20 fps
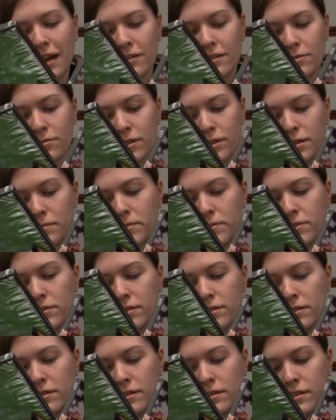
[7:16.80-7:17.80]
at all anymore.
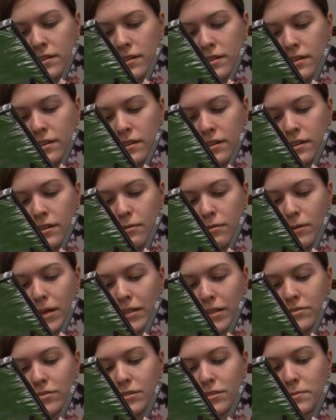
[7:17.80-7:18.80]

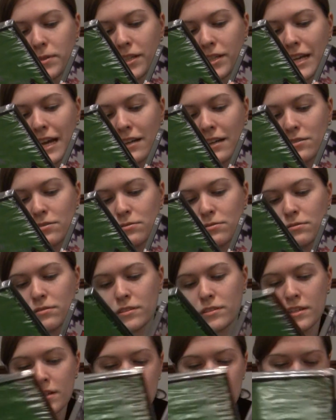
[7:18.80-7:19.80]
Well, it's not demanding at all.
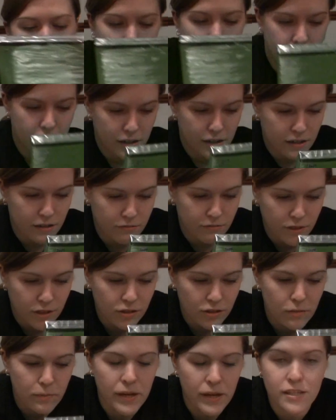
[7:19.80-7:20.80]
It can
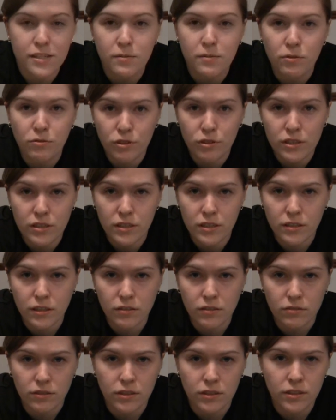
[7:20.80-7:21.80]
run on a Pentium 3
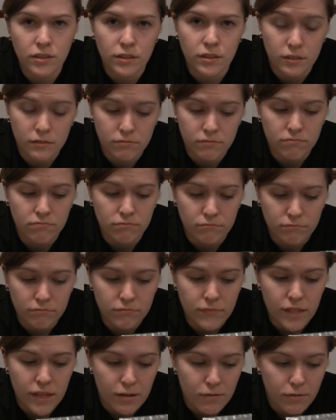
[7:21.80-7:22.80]
600.
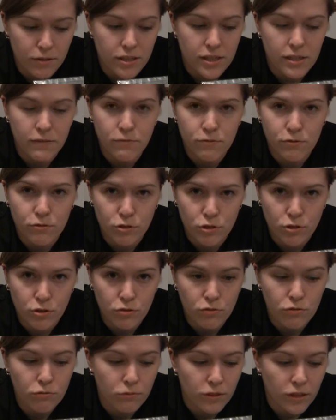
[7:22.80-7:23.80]
With a GeForce
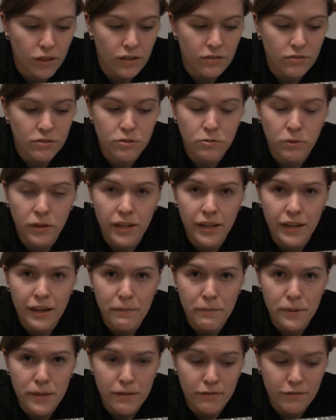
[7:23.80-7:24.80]
2 with 128
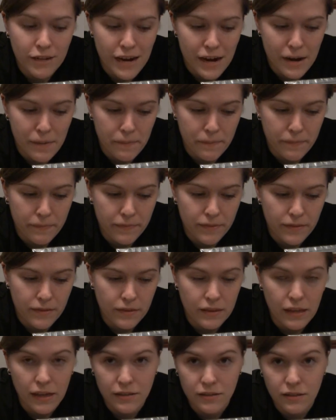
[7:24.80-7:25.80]
MB of RAM.
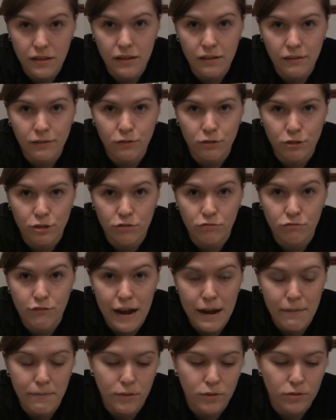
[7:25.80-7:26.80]
That is it, just
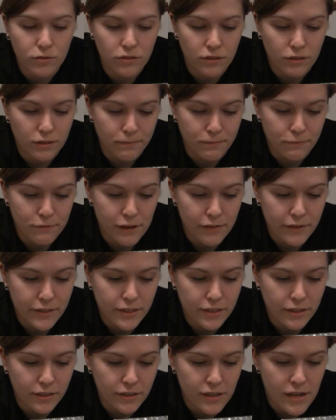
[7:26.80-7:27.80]
RAM, not the
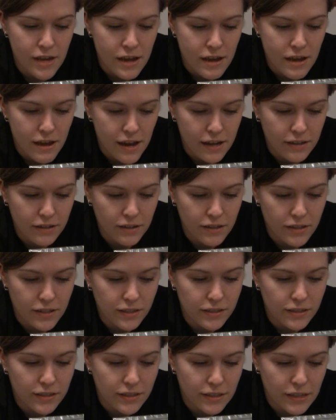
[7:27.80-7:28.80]
graphics card. And you only
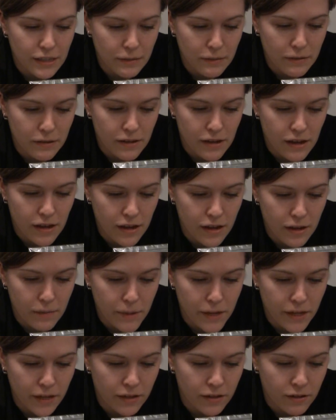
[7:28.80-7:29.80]
need 60
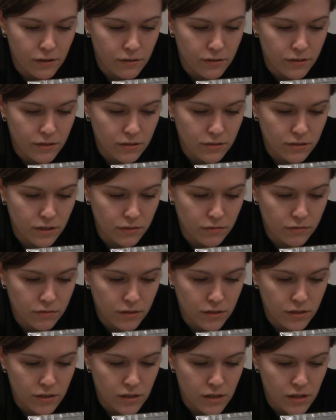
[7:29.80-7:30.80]
meg of hard drive.
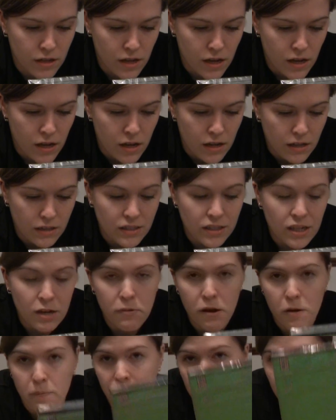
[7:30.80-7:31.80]
It did
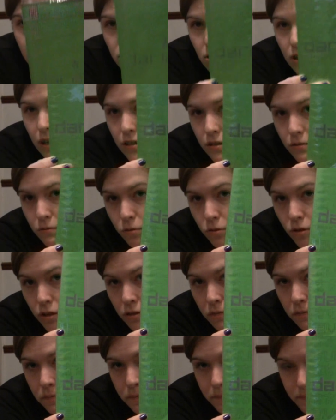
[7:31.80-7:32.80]
come out back in 2004 though.